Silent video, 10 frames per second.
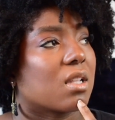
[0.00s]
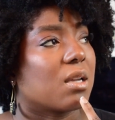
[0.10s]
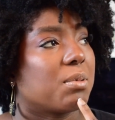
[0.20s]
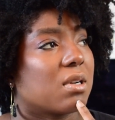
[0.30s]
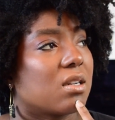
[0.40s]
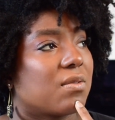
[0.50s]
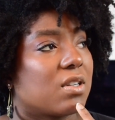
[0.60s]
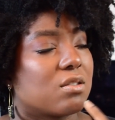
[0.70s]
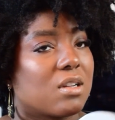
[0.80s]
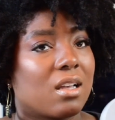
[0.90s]
I put out a
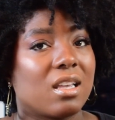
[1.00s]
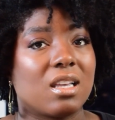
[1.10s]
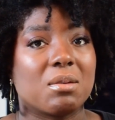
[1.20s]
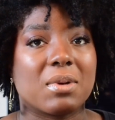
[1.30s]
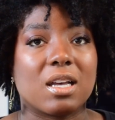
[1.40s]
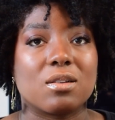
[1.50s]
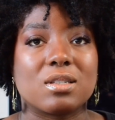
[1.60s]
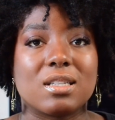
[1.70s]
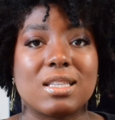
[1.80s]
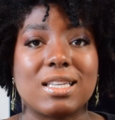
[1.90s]
video talking about
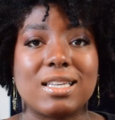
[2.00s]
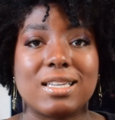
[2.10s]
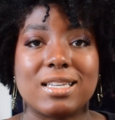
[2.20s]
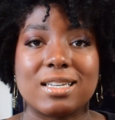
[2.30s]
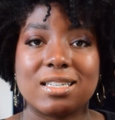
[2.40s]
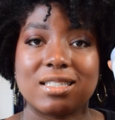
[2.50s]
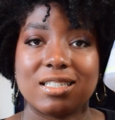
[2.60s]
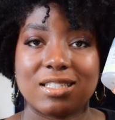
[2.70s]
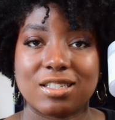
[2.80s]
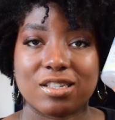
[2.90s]
the
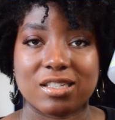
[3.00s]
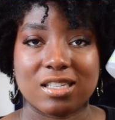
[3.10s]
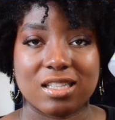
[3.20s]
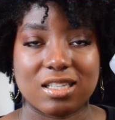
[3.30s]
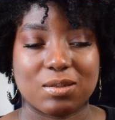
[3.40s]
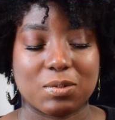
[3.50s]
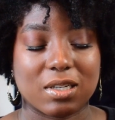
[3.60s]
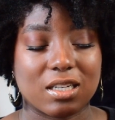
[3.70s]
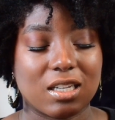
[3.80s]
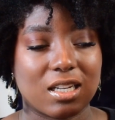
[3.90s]
sister to this
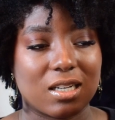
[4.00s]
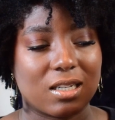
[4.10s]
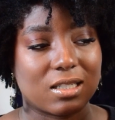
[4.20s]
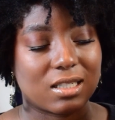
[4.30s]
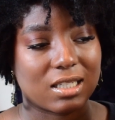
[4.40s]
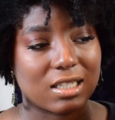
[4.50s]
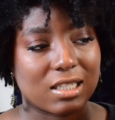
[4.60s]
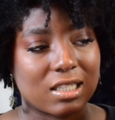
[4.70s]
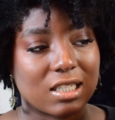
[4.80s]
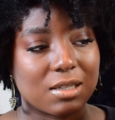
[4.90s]
one, and it's
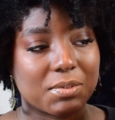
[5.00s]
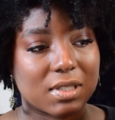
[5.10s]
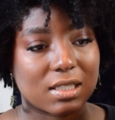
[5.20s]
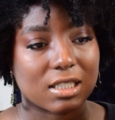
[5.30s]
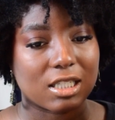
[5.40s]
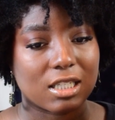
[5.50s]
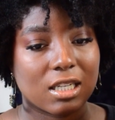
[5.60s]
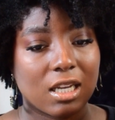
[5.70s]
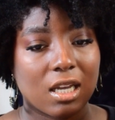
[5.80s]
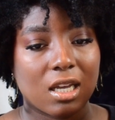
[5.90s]
the Deep Sea
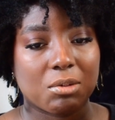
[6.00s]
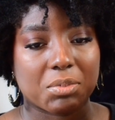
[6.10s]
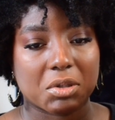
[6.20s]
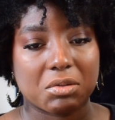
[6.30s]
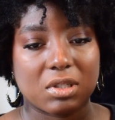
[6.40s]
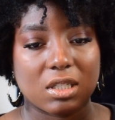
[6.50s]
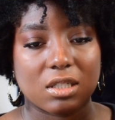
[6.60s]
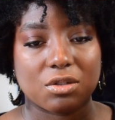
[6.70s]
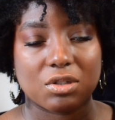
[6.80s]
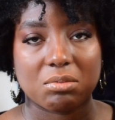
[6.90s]

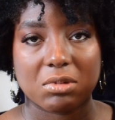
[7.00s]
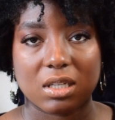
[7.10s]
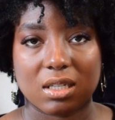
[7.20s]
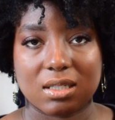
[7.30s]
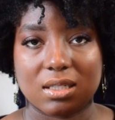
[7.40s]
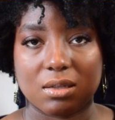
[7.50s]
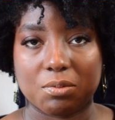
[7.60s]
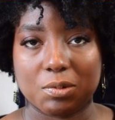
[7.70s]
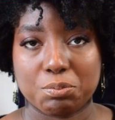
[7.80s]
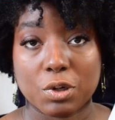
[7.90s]
protein treatment. It's the
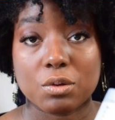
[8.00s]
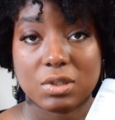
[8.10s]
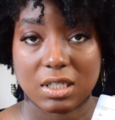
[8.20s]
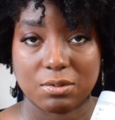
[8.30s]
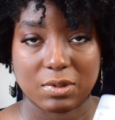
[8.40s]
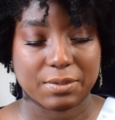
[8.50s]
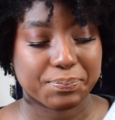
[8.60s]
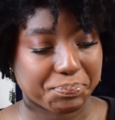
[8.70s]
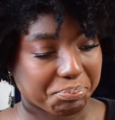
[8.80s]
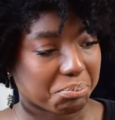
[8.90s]
protein
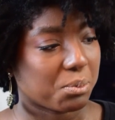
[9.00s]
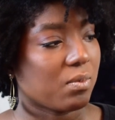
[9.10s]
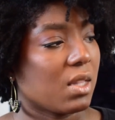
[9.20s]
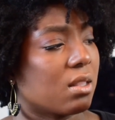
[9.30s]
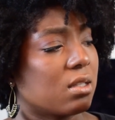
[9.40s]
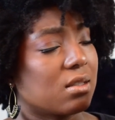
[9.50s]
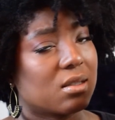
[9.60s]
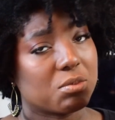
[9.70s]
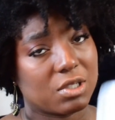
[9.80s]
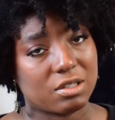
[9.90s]
one. This is
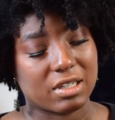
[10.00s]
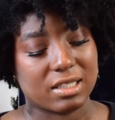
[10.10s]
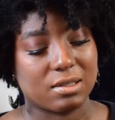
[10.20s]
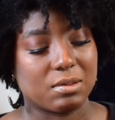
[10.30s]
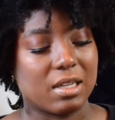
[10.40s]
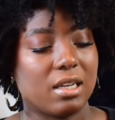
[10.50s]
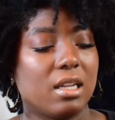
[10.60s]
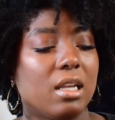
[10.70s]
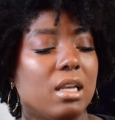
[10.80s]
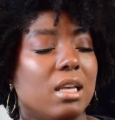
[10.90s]
the moisturizing one.
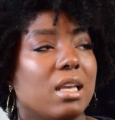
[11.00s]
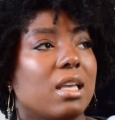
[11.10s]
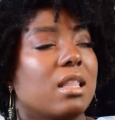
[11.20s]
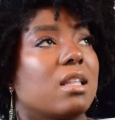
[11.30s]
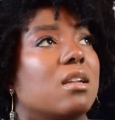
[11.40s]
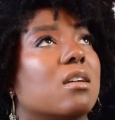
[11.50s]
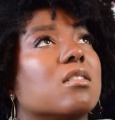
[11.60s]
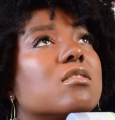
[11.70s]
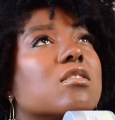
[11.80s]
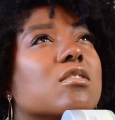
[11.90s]
And then I
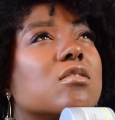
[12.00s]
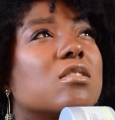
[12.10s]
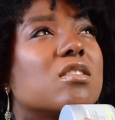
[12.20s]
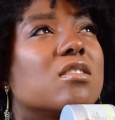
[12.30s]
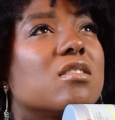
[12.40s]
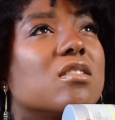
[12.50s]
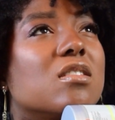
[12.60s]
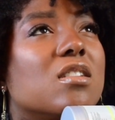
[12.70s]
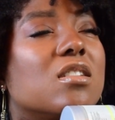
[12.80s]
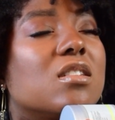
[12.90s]
also did it
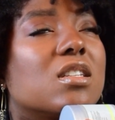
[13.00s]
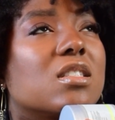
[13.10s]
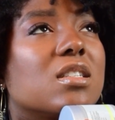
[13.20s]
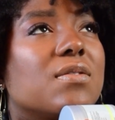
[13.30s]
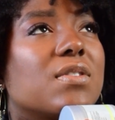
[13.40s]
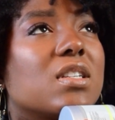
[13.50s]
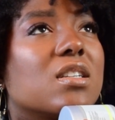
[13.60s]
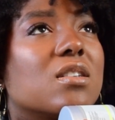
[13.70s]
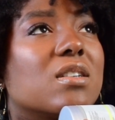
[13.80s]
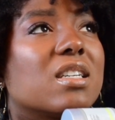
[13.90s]
on that same video.